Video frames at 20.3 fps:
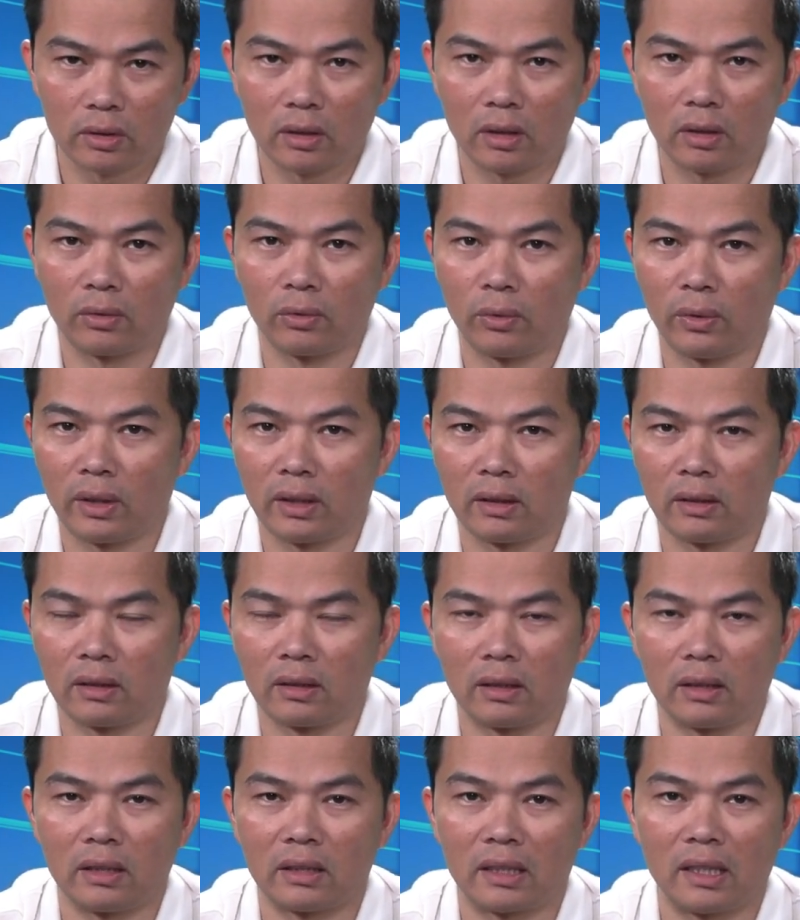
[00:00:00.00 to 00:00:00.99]

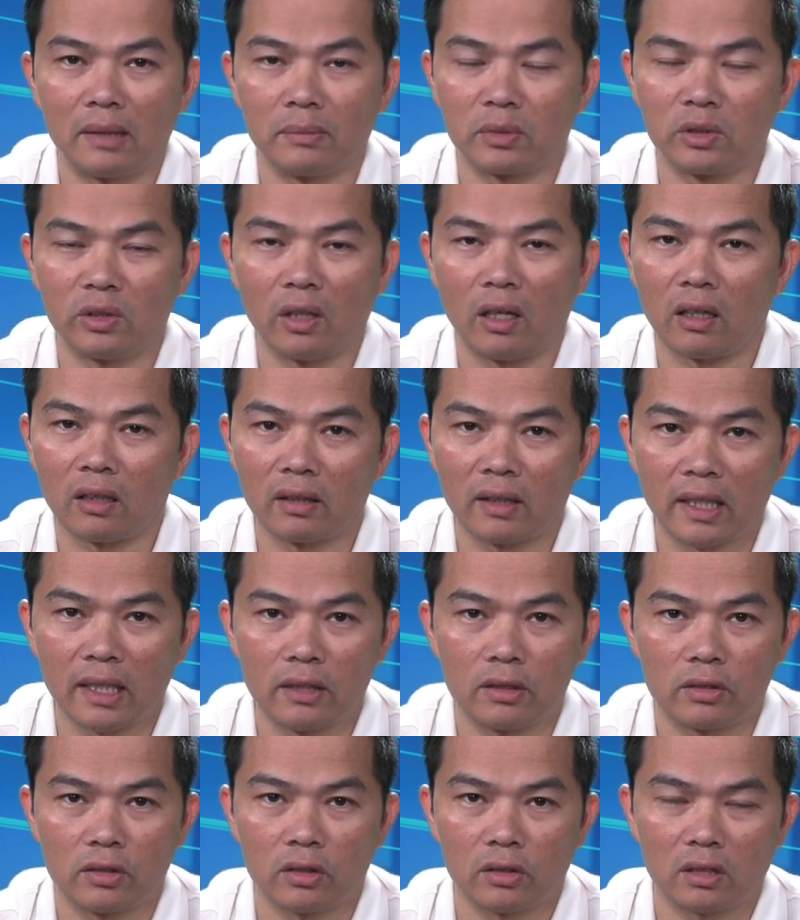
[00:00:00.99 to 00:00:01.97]
When it comes to
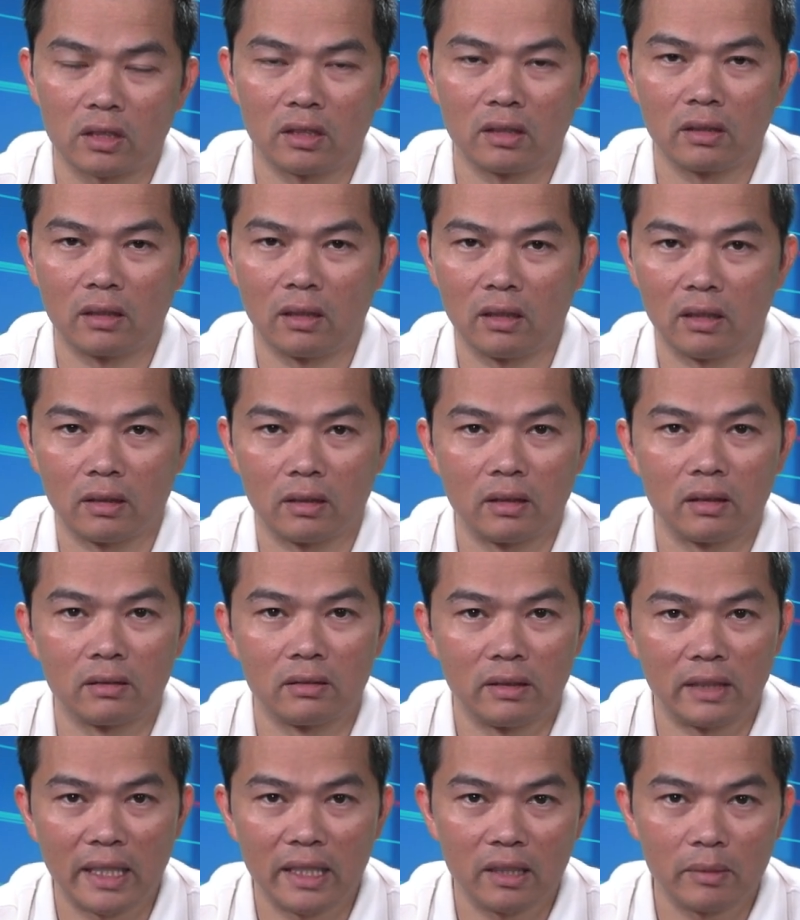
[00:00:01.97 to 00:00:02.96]
online search
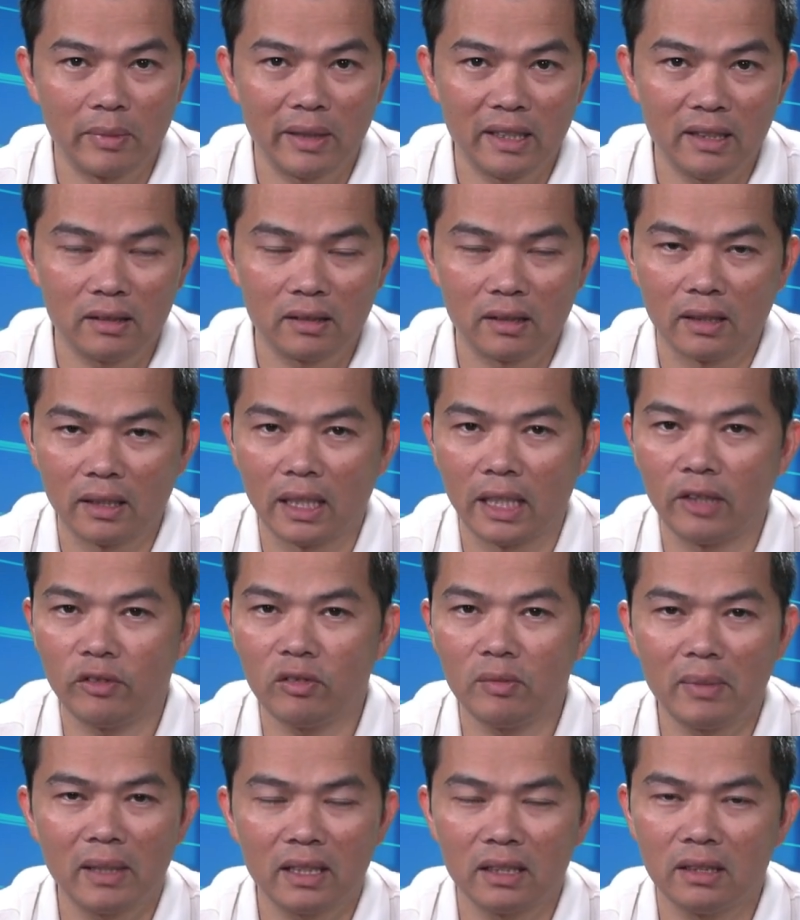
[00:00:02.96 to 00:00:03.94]
database,
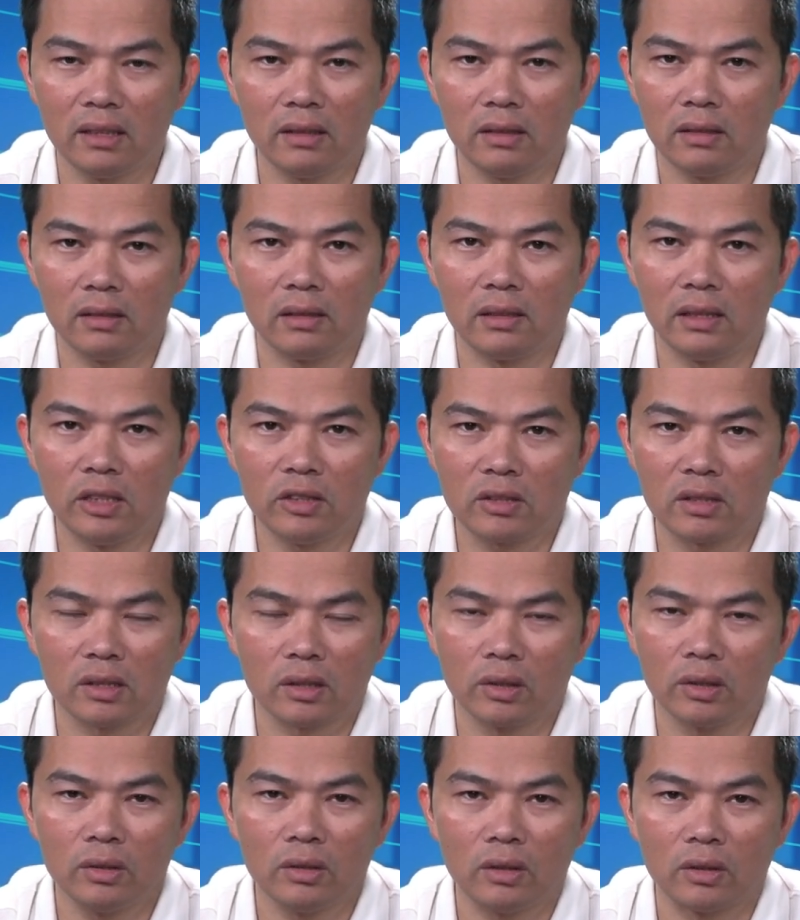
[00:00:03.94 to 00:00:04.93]
everybody uses
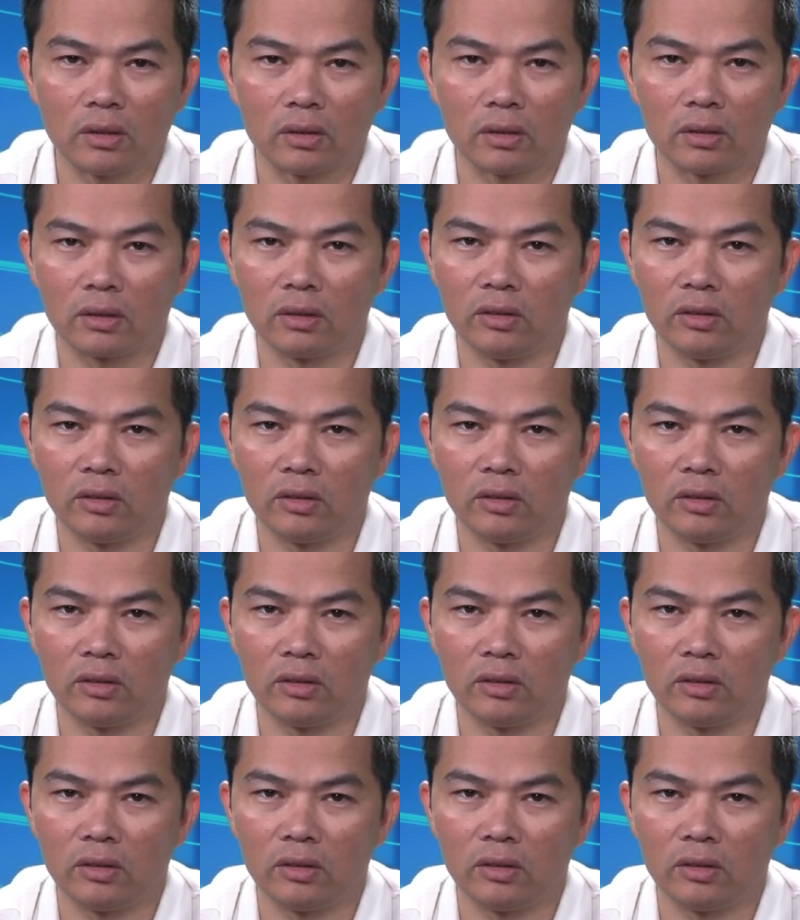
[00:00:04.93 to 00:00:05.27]
Google.